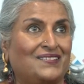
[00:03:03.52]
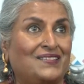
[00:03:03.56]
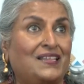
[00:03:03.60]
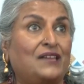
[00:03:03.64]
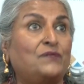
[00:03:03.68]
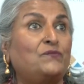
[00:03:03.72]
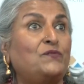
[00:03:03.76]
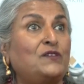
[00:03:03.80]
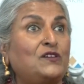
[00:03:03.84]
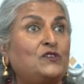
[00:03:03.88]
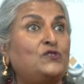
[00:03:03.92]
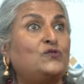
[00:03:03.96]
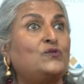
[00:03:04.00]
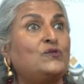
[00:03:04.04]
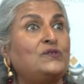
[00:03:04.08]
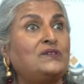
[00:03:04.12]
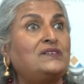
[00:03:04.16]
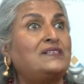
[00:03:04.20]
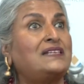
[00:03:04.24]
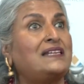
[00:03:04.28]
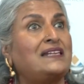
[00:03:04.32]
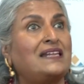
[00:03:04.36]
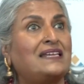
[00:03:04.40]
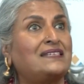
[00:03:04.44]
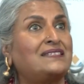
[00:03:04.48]
that we
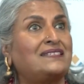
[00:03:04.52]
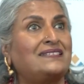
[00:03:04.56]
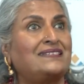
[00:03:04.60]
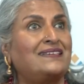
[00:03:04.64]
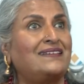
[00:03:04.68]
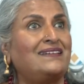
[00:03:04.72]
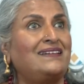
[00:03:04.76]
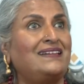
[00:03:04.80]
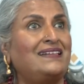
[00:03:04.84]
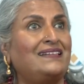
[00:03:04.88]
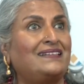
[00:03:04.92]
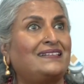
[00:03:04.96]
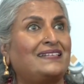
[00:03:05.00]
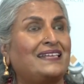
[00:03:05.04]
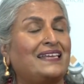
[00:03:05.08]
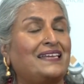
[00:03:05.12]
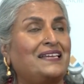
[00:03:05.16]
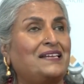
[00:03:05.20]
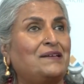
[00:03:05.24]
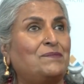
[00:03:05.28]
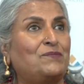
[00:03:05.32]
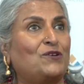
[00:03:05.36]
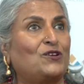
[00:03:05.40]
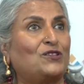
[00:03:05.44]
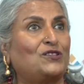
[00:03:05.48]
don't necessarily
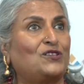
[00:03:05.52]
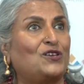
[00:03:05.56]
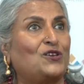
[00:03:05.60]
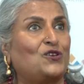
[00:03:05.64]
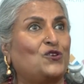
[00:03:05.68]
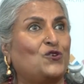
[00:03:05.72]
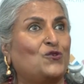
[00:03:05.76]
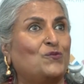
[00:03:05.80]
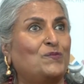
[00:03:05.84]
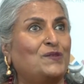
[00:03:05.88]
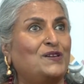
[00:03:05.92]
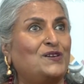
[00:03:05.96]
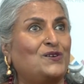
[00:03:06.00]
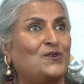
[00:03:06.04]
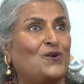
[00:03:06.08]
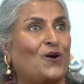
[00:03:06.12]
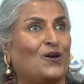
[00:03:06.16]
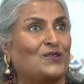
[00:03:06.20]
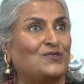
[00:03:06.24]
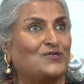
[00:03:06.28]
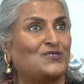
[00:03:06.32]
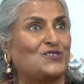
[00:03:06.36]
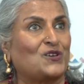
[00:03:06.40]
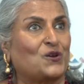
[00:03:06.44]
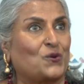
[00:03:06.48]
think about the human
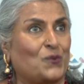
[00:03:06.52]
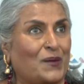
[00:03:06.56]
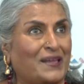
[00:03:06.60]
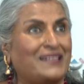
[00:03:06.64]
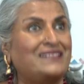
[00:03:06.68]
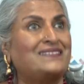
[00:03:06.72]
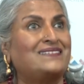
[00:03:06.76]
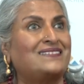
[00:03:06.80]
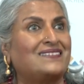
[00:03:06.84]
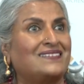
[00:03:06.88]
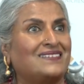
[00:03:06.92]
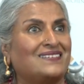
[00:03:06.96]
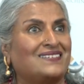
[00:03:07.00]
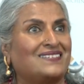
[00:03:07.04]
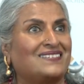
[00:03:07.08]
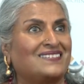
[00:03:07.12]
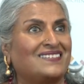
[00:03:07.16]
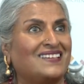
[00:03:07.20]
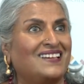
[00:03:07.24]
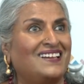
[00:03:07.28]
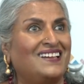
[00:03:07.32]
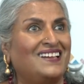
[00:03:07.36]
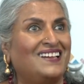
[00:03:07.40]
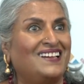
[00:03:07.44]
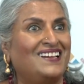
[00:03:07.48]

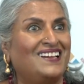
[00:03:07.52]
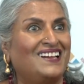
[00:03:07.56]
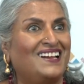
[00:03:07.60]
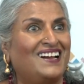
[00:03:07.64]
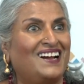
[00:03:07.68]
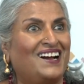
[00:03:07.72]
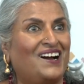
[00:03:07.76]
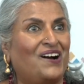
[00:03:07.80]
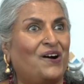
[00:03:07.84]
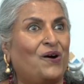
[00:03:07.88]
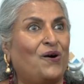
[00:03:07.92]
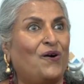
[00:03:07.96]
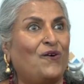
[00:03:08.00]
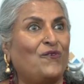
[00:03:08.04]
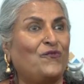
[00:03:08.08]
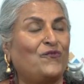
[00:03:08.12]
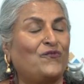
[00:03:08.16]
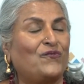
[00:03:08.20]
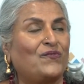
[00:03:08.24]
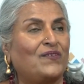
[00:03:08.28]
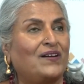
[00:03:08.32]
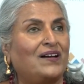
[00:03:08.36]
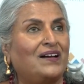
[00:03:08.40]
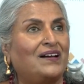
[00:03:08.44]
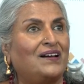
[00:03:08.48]
consequences of
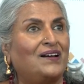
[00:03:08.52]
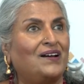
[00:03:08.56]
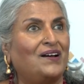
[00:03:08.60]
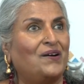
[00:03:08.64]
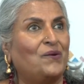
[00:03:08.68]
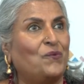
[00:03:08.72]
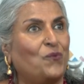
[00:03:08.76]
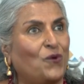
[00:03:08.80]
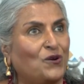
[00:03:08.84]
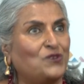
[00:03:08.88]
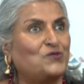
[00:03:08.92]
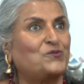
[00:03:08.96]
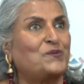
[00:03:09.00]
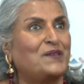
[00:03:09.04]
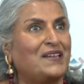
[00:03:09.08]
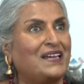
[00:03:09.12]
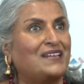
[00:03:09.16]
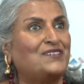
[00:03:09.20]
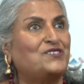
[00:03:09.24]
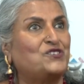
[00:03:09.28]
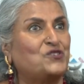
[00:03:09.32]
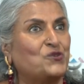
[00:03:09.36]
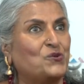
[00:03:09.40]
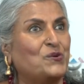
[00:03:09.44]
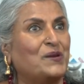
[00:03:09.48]
what we
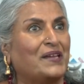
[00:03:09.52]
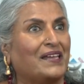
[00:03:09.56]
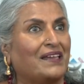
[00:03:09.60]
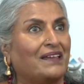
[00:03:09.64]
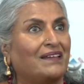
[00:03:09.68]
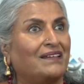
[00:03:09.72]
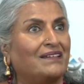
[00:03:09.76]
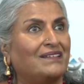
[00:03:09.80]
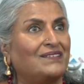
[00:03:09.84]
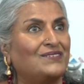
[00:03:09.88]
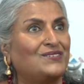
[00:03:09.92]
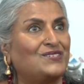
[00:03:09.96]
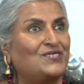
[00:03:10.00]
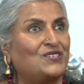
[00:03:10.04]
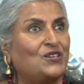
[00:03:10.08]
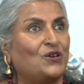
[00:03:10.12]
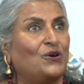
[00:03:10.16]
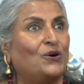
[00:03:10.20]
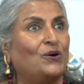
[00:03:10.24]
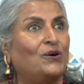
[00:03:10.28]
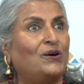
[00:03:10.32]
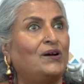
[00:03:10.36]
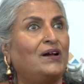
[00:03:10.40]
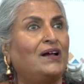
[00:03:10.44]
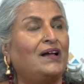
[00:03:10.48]
are doing.
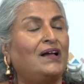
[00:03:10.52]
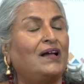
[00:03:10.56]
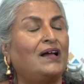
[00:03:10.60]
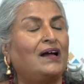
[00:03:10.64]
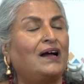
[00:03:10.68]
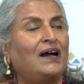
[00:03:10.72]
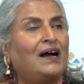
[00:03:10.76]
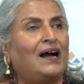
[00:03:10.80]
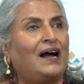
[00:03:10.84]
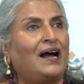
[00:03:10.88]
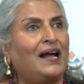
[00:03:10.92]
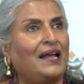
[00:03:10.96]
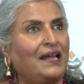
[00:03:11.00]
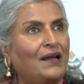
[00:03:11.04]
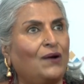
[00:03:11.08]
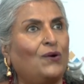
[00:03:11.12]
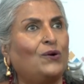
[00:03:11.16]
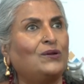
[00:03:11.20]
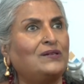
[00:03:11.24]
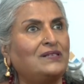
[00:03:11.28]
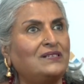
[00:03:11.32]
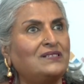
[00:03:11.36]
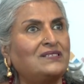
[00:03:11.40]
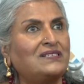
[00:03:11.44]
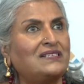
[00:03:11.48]
So I
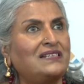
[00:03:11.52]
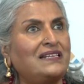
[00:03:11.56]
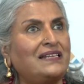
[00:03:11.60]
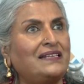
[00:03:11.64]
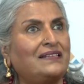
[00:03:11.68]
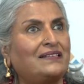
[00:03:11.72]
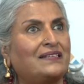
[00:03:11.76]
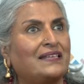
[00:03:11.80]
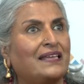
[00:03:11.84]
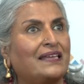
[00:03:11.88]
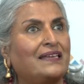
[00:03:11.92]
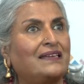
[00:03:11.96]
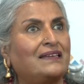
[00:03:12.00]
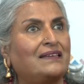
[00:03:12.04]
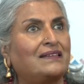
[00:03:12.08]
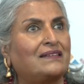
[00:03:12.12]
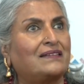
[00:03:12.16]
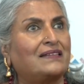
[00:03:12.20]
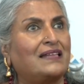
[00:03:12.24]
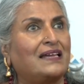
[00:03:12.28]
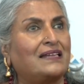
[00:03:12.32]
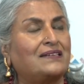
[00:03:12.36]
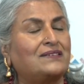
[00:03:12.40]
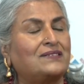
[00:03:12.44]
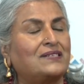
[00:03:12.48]
honestly
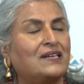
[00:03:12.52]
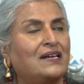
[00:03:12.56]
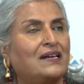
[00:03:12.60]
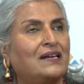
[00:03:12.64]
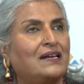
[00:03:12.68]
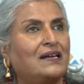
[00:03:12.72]
think that